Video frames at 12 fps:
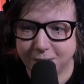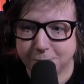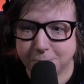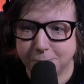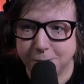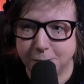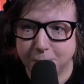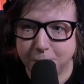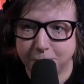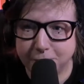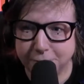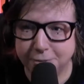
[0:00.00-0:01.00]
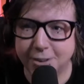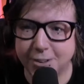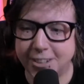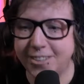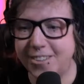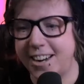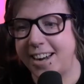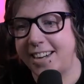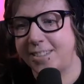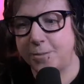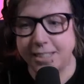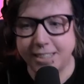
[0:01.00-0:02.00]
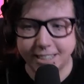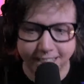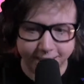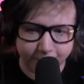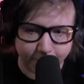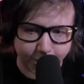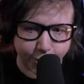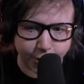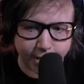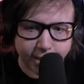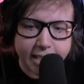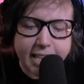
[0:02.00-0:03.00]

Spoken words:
your promo info correct. Well done. Well done.